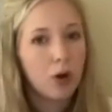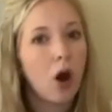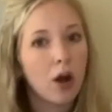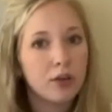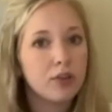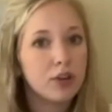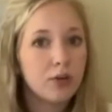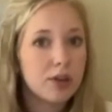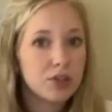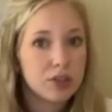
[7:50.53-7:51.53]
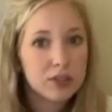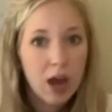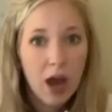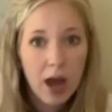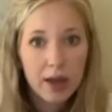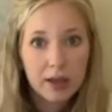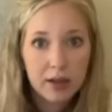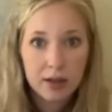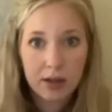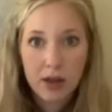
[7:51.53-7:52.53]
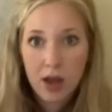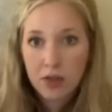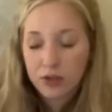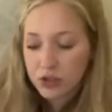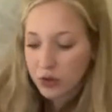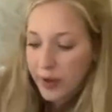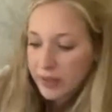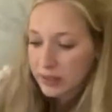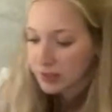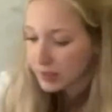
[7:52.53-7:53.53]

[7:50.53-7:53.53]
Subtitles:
All you do is just tie the two ends